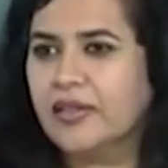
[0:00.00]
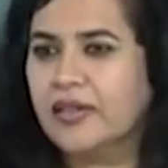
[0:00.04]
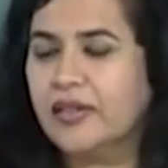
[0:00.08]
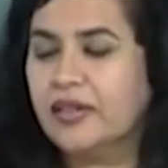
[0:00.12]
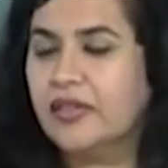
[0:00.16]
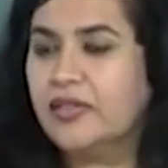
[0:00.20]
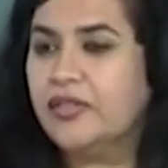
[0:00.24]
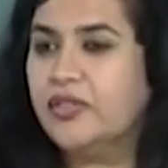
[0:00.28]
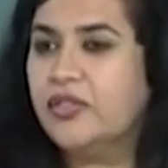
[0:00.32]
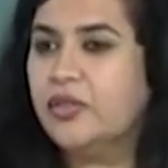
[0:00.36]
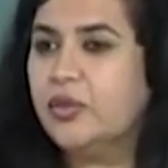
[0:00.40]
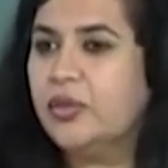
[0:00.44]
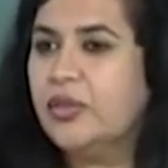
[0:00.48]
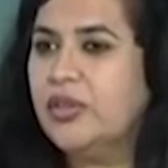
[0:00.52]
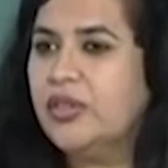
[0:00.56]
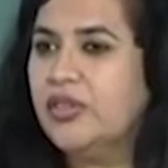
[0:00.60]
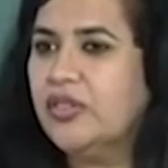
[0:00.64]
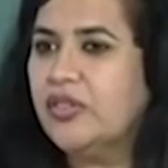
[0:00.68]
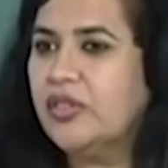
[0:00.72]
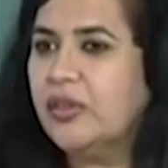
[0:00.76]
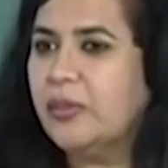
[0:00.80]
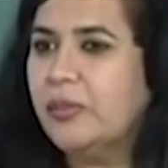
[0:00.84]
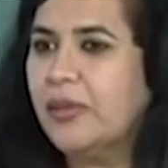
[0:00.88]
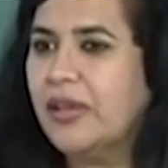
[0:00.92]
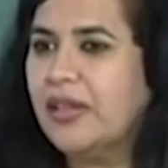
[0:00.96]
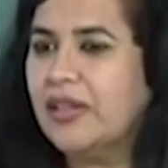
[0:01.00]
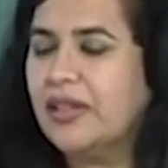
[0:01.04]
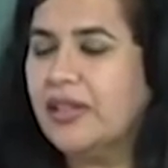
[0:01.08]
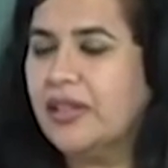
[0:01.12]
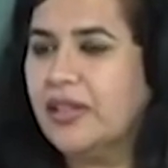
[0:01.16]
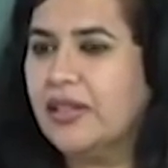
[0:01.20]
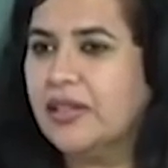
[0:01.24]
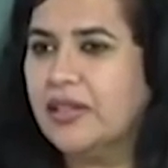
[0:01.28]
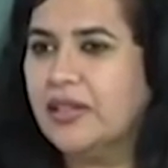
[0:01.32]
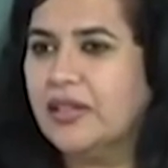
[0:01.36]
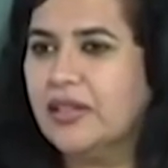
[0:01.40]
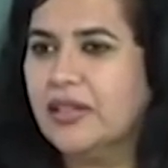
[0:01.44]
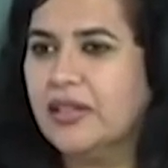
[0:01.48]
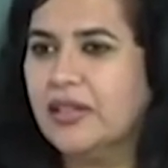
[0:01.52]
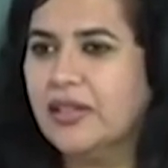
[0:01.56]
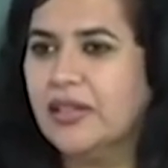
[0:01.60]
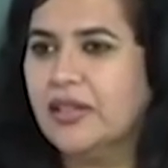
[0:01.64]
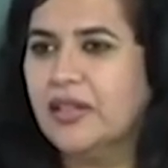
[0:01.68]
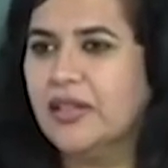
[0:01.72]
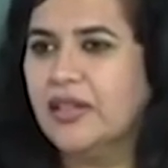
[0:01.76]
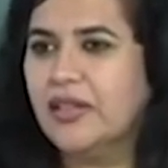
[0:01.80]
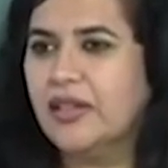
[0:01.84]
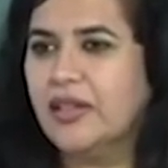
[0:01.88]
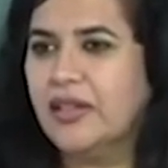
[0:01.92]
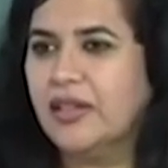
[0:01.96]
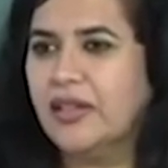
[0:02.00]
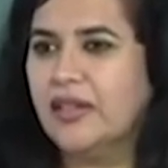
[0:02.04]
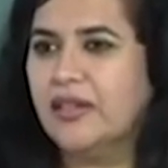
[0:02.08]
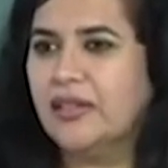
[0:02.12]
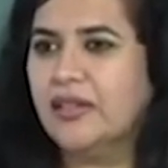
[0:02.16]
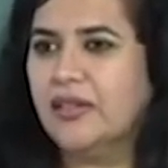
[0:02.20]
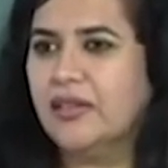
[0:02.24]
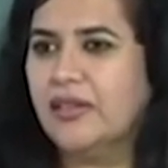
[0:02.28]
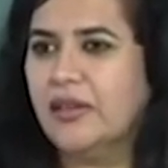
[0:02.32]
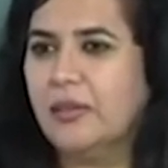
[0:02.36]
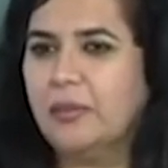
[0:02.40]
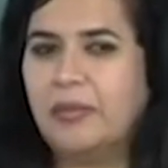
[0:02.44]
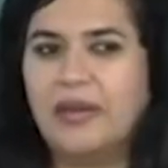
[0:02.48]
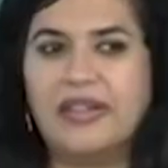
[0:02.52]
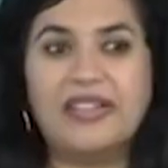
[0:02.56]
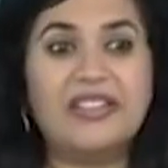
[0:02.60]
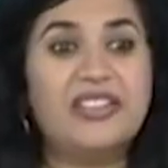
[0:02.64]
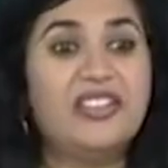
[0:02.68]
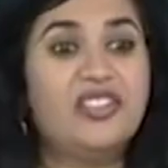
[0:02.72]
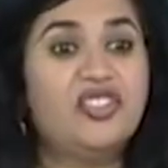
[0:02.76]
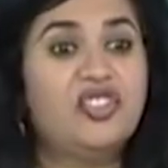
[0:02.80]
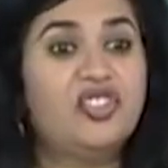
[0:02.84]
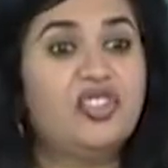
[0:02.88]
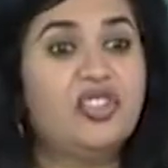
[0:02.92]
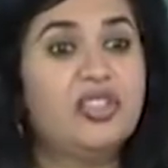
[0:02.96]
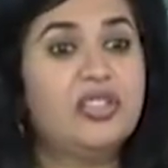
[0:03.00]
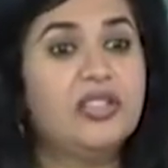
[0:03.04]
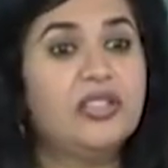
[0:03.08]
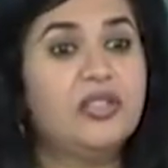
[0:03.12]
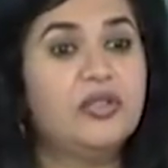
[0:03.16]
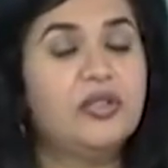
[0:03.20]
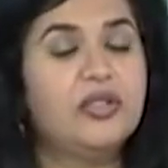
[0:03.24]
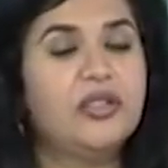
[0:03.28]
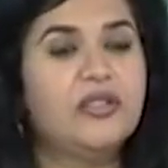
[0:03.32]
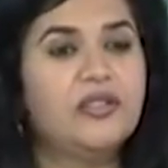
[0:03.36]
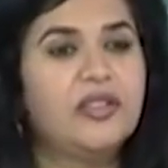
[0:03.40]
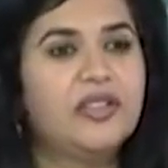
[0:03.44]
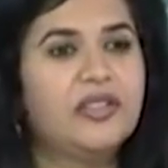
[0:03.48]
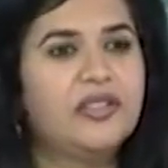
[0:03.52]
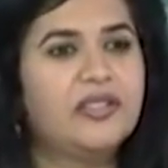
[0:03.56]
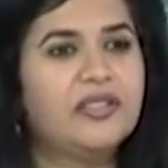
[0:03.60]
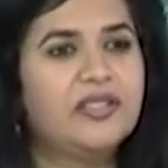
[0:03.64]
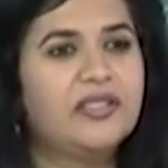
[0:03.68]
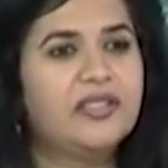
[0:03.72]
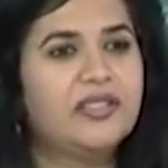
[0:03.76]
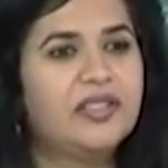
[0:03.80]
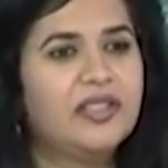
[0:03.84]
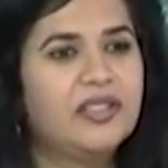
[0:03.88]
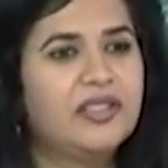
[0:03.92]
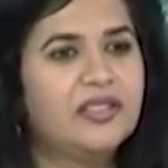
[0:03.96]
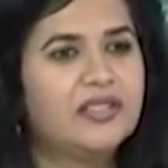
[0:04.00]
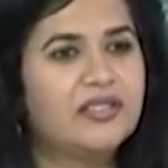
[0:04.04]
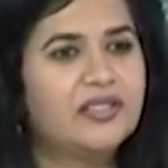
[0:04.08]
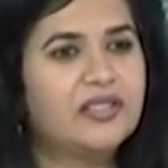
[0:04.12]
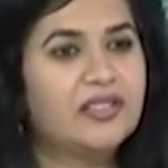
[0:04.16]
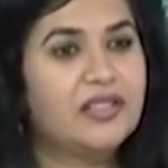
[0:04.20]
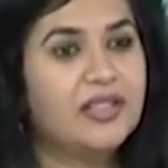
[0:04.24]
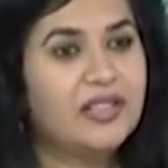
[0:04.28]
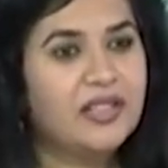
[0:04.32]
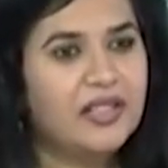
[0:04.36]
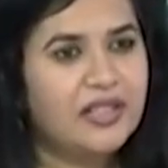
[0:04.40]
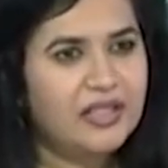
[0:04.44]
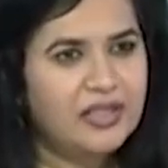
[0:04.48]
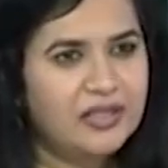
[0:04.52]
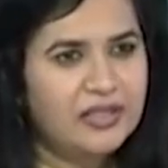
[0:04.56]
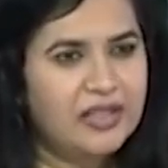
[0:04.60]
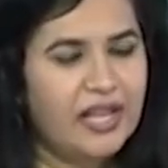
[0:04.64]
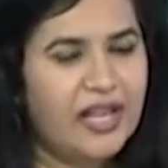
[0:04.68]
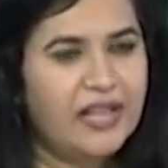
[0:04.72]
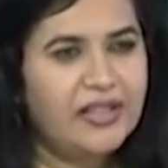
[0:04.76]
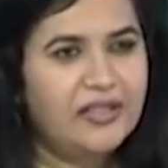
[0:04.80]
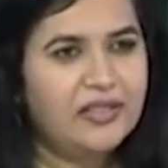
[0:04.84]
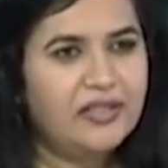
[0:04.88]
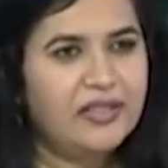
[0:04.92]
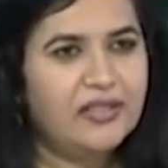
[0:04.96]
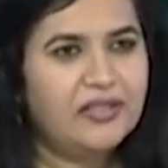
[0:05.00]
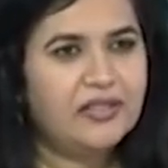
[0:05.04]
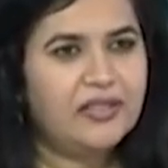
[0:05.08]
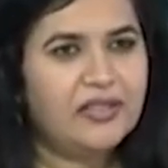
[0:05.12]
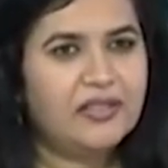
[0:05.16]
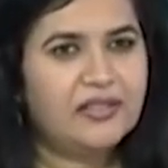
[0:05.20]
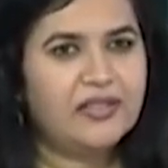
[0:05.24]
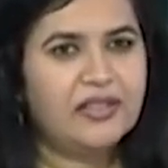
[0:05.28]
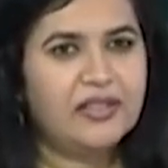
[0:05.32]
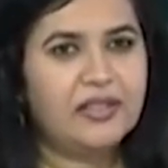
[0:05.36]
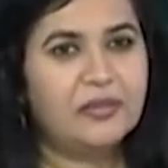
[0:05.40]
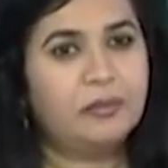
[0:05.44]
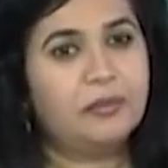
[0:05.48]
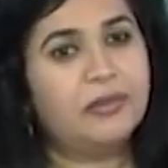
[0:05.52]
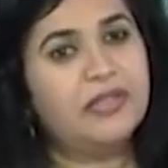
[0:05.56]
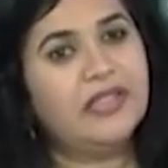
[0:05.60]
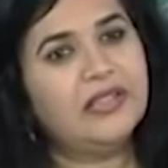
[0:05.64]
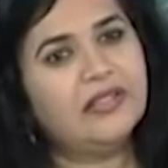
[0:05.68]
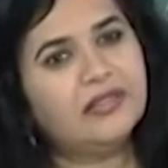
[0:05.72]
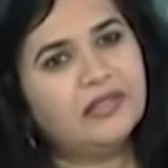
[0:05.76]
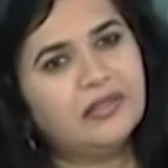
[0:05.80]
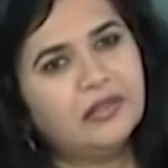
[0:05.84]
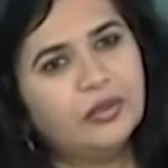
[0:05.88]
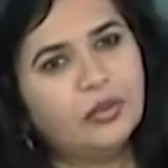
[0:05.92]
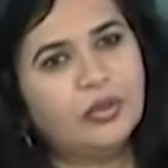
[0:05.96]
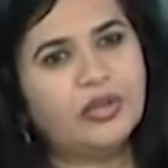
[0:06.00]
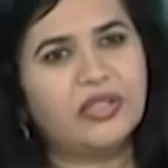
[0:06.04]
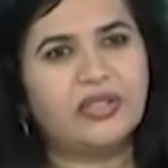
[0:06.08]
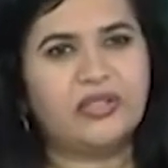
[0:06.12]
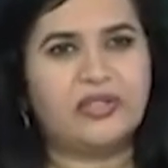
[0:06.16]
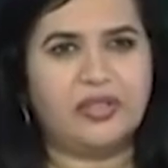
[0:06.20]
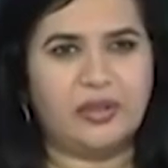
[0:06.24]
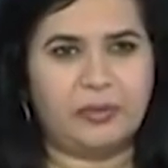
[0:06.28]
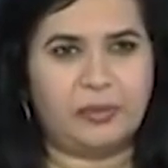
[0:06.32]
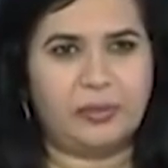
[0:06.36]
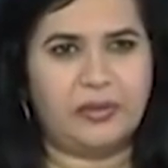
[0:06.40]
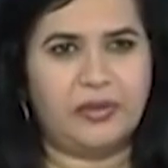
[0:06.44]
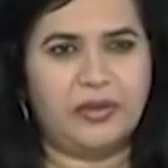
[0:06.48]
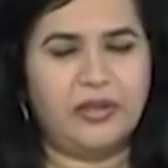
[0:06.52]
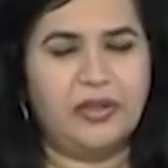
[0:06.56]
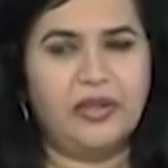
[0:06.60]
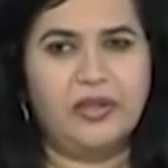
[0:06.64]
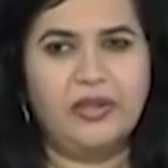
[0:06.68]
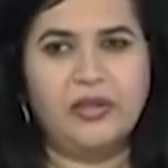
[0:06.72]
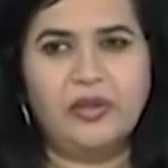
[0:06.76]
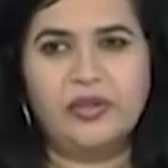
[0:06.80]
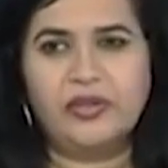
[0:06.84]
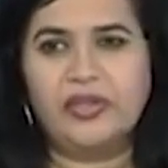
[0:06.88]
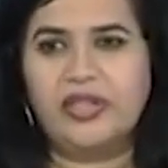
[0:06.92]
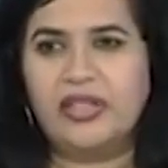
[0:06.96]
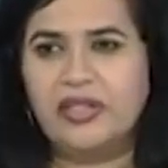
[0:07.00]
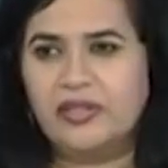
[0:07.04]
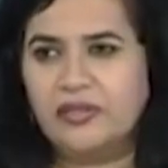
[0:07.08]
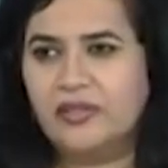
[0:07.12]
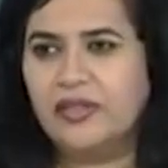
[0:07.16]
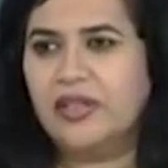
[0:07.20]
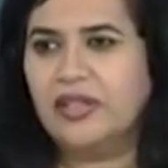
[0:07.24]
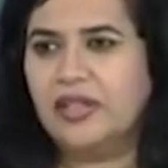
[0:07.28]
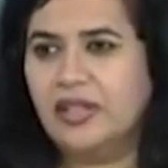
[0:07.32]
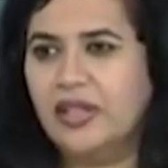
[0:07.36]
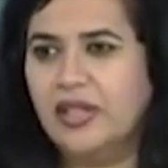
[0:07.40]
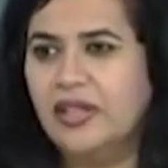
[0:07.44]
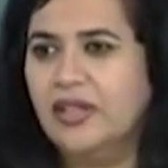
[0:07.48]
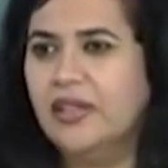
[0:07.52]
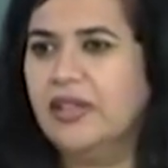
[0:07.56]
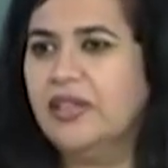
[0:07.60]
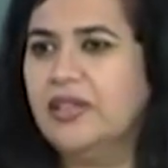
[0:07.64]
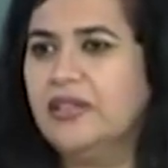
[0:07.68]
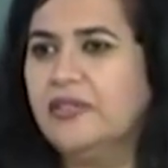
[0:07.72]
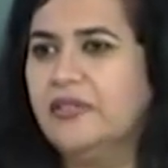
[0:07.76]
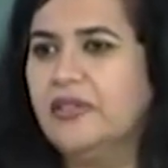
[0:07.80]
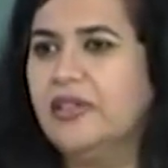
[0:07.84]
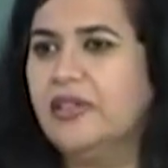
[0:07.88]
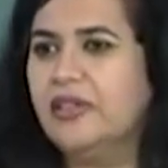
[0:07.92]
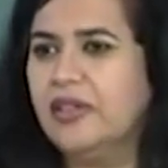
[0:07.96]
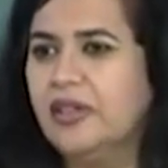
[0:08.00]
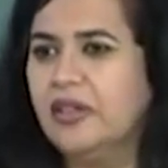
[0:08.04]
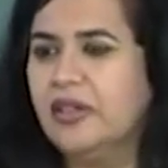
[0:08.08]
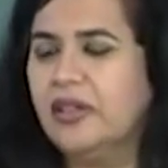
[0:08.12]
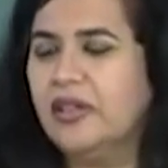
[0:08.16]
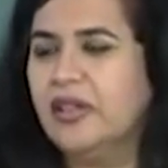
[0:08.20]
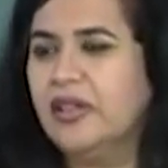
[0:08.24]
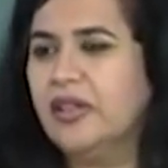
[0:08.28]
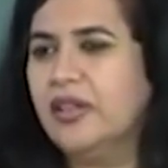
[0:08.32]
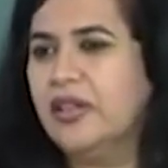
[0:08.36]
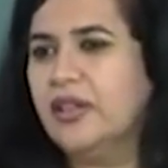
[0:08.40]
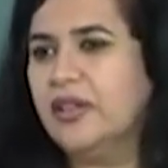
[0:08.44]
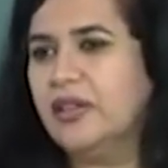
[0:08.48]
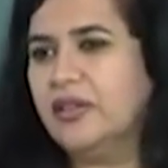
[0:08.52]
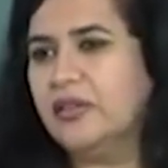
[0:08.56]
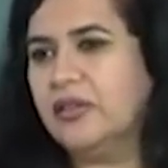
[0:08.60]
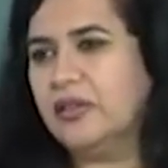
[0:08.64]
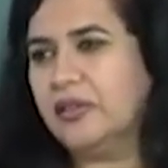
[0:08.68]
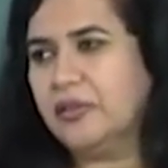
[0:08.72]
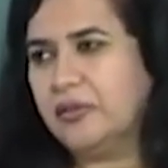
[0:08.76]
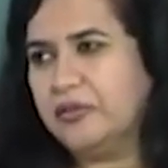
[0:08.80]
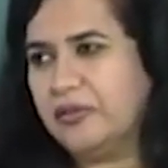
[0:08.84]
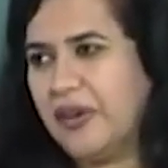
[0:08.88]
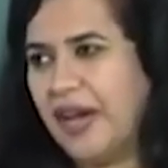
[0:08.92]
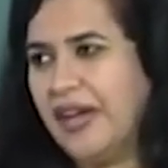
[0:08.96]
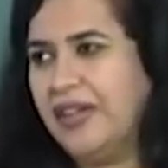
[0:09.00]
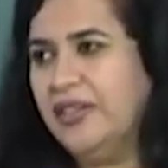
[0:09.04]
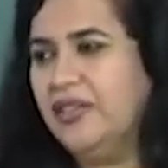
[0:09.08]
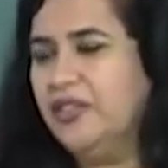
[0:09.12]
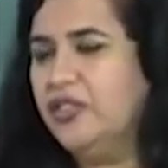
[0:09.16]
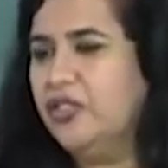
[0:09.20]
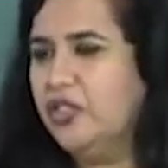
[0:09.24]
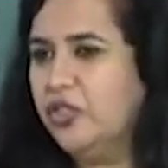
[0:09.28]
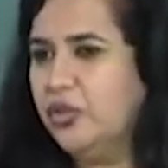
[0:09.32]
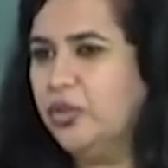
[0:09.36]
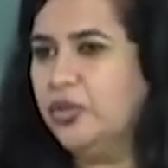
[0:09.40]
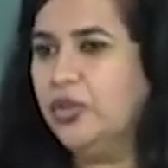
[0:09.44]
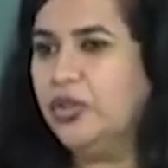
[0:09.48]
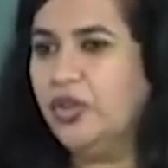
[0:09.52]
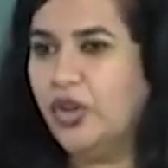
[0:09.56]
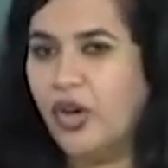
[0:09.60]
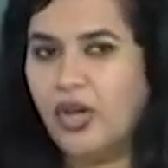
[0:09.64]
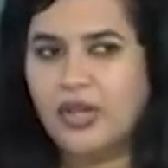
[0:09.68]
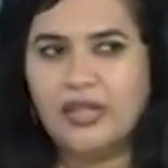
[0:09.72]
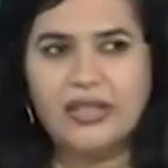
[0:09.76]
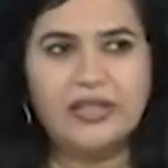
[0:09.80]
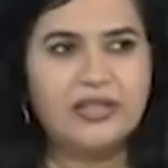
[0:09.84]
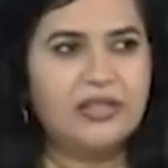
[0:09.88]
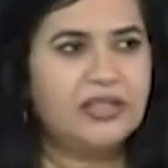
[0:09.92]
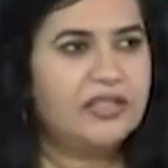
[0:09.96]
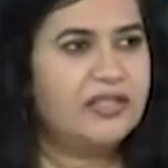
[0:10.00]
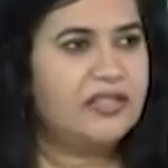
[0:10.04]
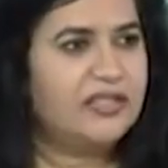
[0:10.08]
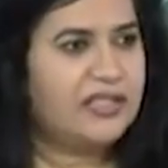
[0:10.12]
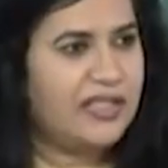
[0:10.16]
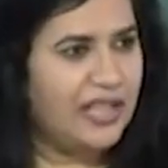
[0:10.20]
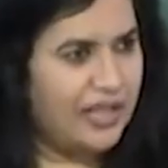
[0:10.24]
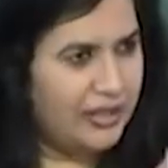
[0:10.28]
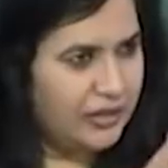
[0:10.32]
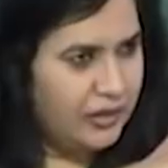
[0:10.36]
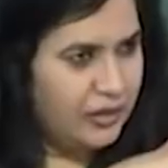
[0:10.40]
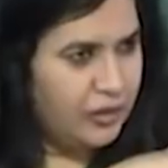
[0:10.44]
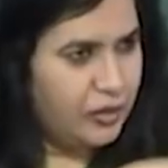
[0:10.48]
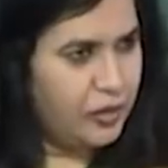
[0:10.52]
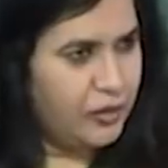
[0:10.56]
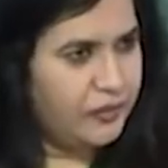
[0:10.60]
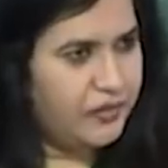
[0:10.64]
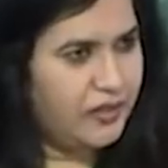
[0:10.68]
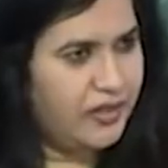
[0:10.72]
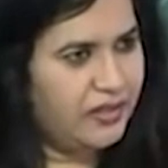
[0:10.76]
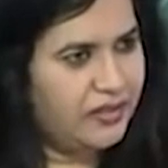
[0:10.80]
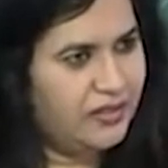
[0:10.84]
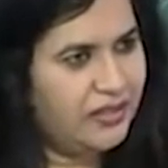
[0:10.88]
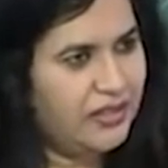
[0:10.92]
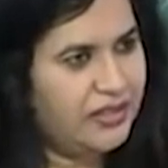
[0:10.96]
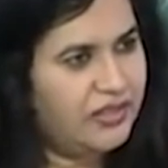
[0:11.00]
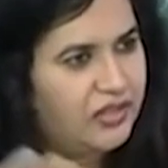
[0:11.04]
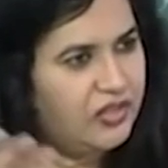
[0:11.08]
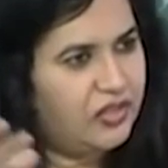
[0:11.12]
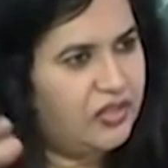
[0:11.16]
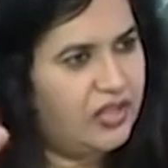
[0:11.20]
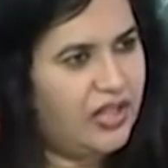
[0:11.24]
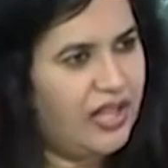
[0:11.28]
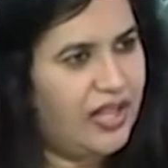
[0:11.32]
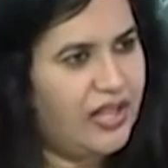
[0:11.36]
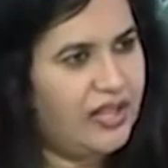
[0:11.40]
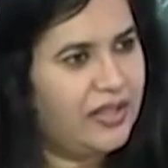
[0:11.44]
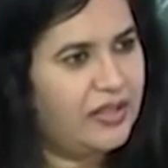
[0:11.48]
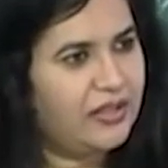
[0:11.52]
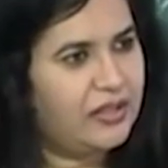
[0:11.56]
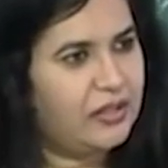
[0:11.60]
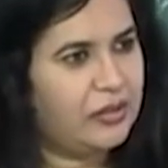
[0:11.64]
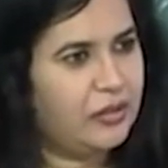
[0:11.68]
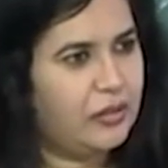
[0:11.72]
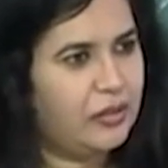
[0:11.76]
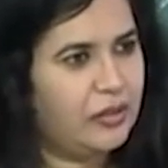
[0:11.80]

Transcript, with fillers: Student rebellion in the Parisian universities in nineteen sixty-eight. Please look it up. Okay, it will it will uh, fine tune your understanding of this entire